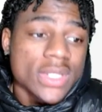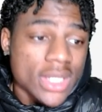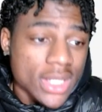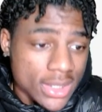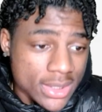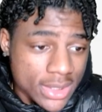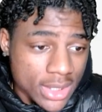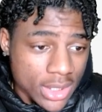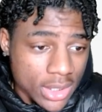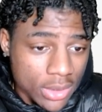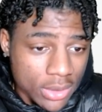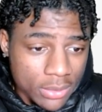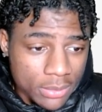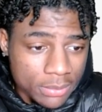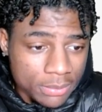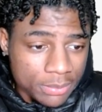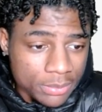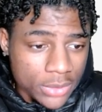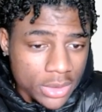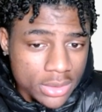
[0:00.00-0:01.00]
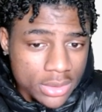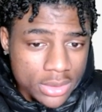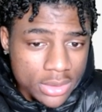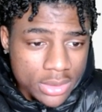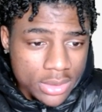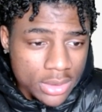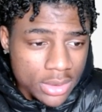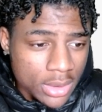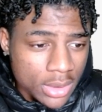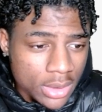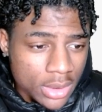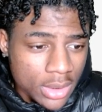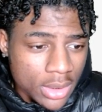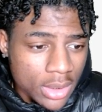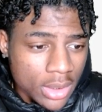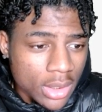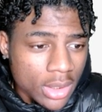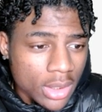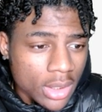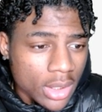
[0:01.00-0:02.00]
he is though.
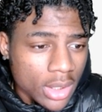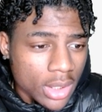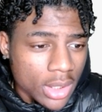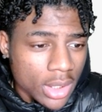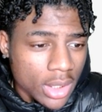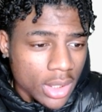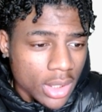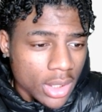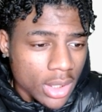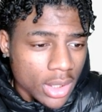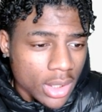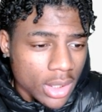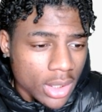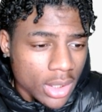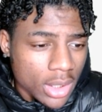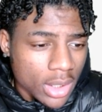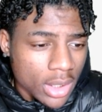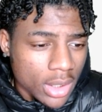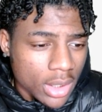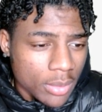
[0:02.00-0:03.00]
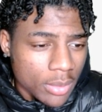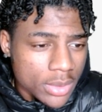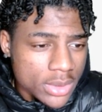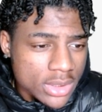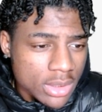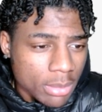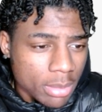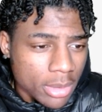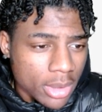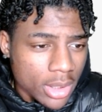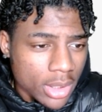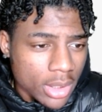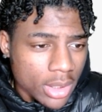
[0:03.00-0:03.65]
Uh, where's LeBron?